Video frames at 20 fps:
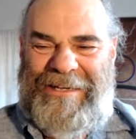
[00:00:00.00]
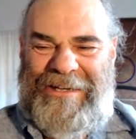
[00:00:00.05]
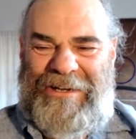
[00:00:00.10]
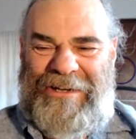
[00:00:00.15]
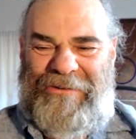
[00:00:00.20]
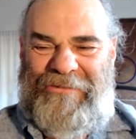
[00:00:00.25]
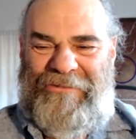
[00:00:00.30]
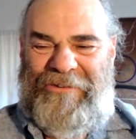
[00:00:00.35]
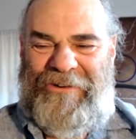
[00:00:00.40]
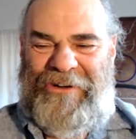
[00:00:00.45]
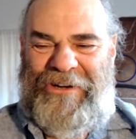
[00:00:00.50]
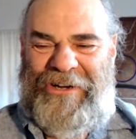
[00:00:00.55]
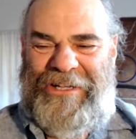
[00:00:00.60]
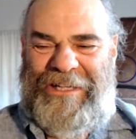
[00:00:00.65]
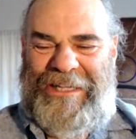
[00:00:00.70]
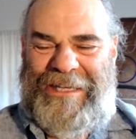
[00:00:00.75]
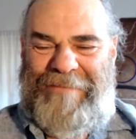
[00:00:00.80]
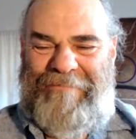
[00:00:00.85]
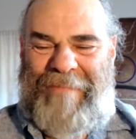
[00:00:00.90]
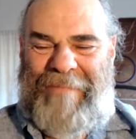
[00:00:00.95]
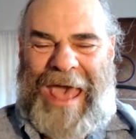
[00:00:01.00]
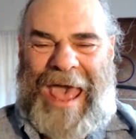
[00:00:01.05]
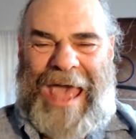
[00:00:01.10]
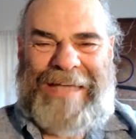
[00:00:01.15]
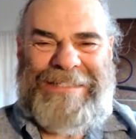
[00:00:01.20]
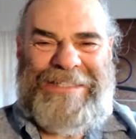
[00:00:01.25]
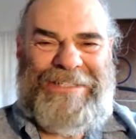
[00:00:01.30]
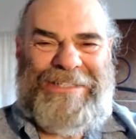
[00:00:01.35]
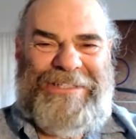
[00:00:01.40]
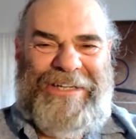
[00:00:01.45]
really
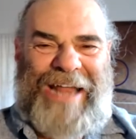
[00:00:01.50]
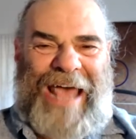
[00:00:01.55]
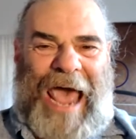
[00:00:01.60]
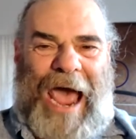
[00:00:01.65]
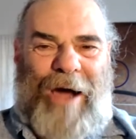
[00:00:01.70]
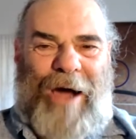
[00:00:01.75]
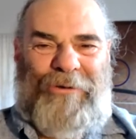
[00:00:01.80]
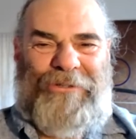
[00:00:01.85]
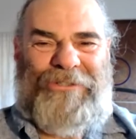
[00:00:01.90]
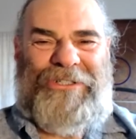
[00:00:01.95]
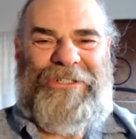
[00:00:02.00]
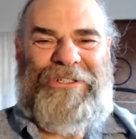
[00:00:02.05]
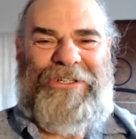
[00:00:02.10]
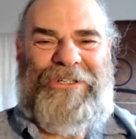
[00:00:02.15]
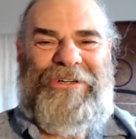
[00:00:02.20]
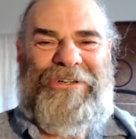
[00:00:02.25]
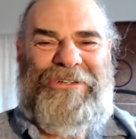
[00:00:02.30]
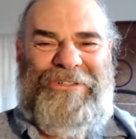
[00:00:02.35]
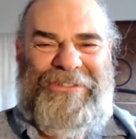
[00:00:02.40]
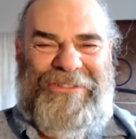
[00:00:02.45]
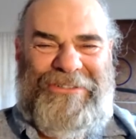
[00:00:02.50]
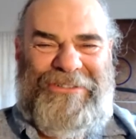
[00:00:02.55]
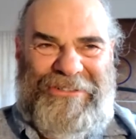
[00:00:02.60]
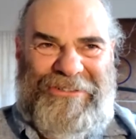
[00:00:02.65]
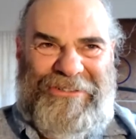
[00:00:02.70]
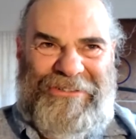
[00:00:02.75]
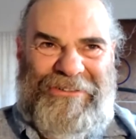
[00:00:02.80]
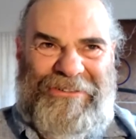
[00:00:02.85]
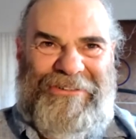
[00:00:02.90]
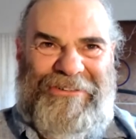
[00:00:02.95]
maxed it out.
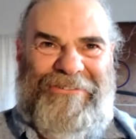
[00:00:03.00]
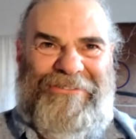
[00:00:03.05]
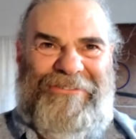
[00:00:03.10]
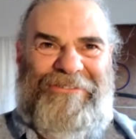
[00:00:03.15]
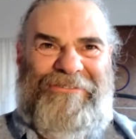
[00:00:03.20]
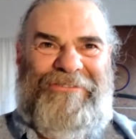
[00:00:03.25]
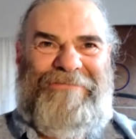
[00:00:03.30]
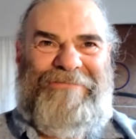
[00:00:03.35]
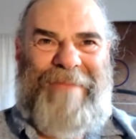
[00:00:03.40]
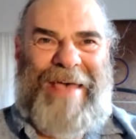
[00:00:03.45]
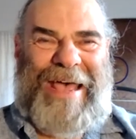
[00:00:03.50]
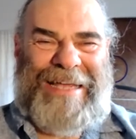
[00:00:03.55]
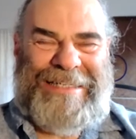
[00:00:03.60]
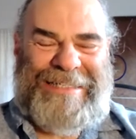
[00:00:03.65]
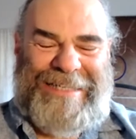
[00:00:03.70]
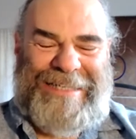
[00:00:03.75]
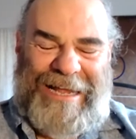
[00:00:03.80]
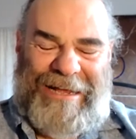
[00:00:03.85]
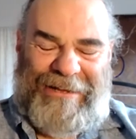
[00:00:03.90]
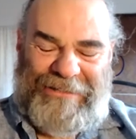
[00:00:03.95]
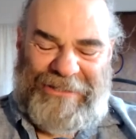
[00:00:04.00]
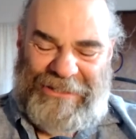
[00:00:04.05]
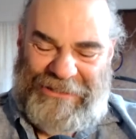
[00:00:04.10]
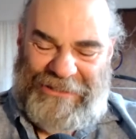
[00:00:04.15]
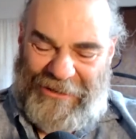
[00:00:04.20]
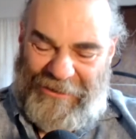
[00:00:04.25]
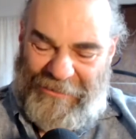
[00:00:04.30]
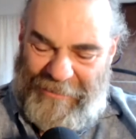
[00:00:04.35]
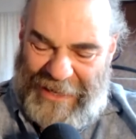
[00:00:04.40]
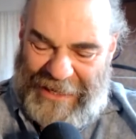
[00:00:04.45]
Maxed it out
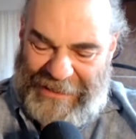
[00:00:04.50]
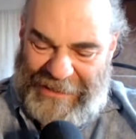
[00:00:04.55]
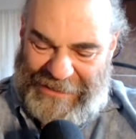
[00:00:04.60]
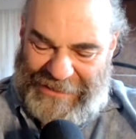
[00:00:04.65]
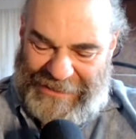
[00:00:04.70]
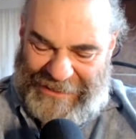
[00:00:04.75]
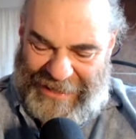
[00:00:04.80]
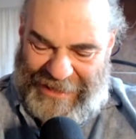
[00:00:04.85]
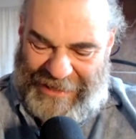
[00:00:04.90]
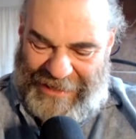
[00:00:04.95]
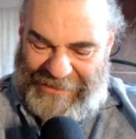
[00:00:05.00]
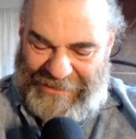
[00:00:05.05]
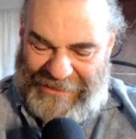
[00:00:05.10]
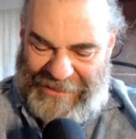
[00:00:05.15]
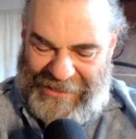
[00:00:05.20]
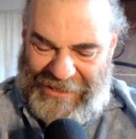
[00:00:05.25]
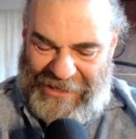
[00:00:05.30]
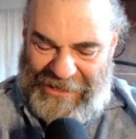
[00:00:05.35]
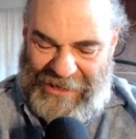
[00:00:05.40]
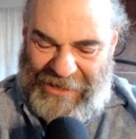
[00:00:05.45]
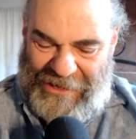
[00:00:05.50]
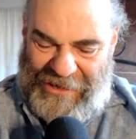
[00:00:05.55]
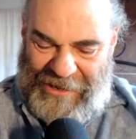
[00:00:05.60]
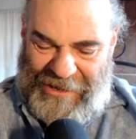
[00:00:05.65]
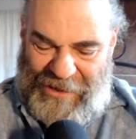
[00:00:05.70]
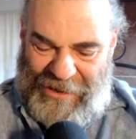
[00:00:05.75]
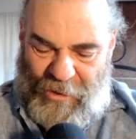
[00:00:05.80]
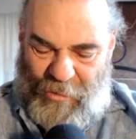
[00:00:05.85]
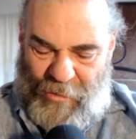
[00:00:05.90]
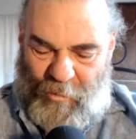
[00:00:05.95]
so much that
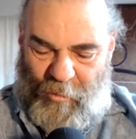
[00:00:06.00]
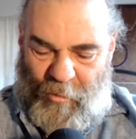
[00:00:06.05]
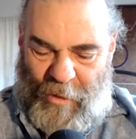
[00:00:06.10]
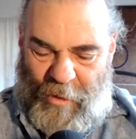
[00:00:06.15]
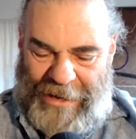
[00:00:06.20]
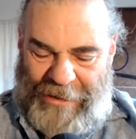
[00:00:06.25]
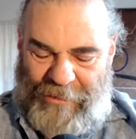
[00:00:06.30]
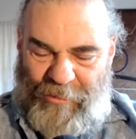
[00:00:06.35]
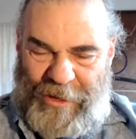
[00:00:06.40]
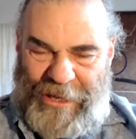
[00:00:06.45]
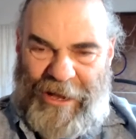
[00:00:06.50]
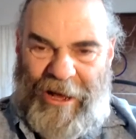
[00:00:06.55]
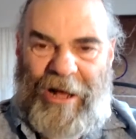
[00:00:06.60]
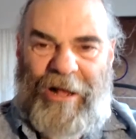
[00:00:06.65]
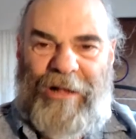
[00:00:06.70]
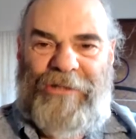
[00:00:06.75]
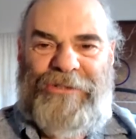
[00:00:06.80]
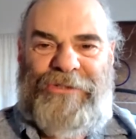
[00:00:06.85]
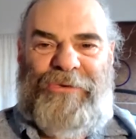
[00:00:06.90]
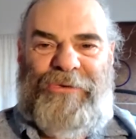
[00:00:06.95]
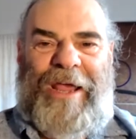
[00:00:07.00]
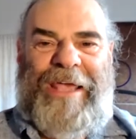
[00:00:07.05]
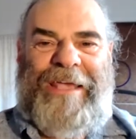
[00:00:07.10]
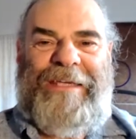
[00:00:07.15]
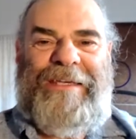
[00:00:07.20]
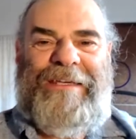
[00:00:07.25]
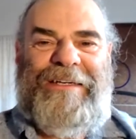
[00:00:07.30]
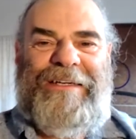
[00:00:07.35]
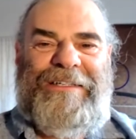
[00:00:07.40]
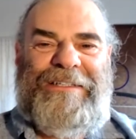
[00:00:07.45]
when we all
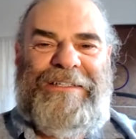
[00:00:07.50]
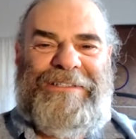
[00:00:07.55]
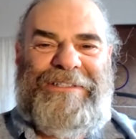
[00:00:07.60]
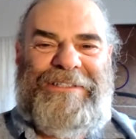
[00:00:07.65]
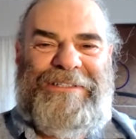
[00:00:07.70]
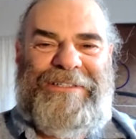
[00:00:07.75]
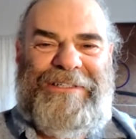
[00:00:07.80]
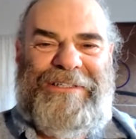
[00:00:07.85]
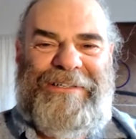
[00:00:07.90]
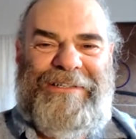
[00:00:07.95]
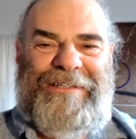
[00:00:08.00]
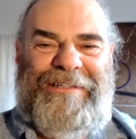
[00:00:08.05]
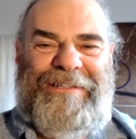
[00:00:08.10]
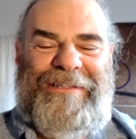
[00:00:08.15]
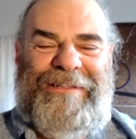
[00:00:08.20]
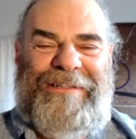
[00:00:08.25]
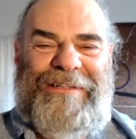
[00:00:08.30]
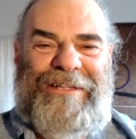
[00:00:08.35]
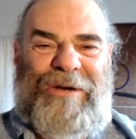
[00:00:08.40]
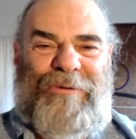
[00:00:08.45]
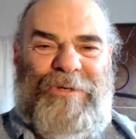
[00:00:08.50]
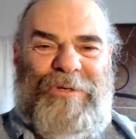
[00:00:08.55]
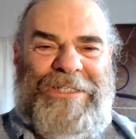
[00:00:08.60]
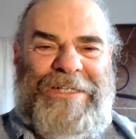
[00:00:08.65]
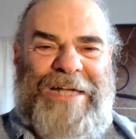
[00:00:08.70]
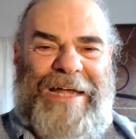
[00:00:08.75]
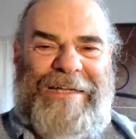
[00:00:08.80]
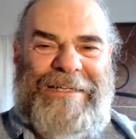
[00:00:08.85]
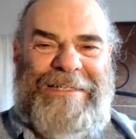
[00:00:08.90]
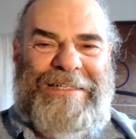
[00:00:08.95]
drank it, there was
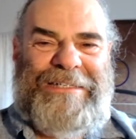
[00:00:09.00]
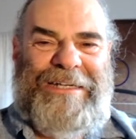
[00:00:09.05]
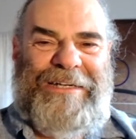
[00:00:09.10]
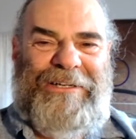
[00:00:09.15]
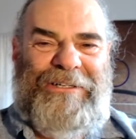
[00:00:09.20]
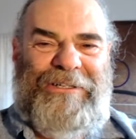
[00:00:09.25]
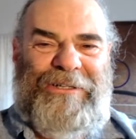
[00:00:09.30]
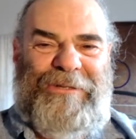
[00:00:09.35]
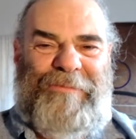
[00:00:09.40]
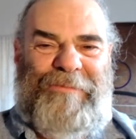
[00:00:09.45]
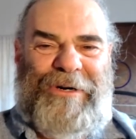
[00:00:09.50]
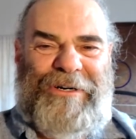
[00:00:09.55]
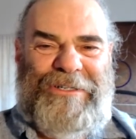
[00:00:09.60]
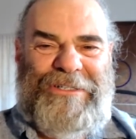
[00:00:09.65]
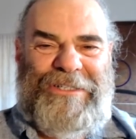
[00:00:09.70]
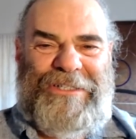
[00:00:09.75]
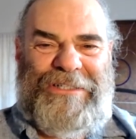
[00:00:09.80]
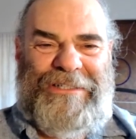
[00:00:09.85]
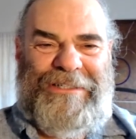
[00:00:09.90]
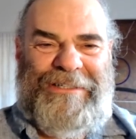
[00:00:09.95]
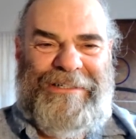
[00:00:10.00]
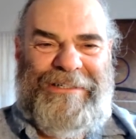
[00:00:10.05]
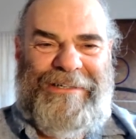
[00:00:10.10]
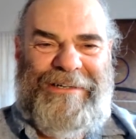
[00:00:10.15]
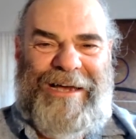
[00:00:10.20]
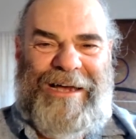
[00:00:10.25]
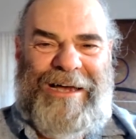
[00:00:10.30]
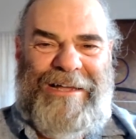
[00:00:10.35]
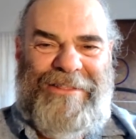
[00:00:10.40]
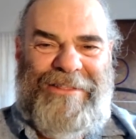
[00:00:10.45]
not a single person
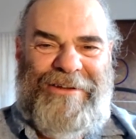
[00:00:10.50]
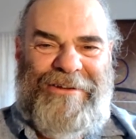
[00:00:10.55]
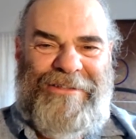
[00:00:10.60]
other